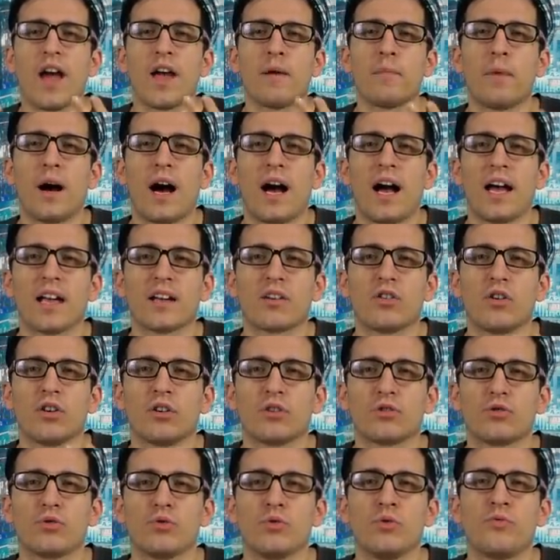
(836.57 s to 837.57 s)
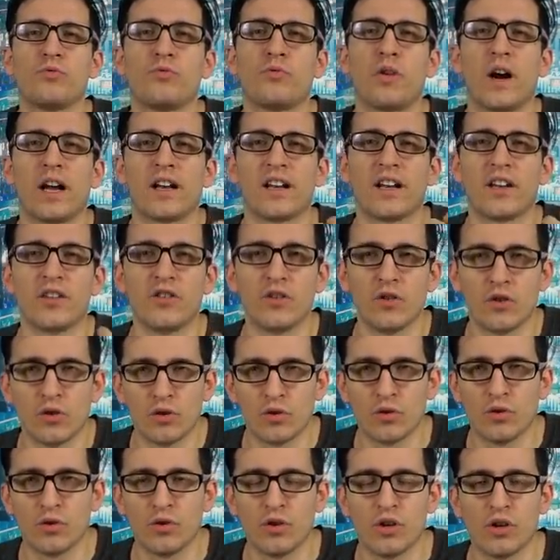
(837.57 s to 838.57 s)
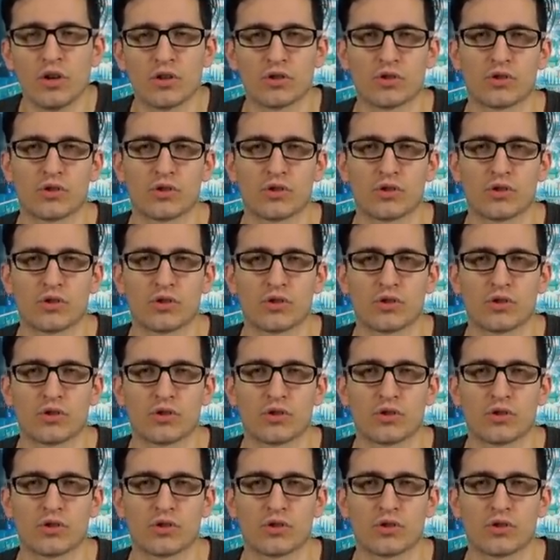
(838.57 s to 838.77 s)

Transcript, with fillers: am I going to find a new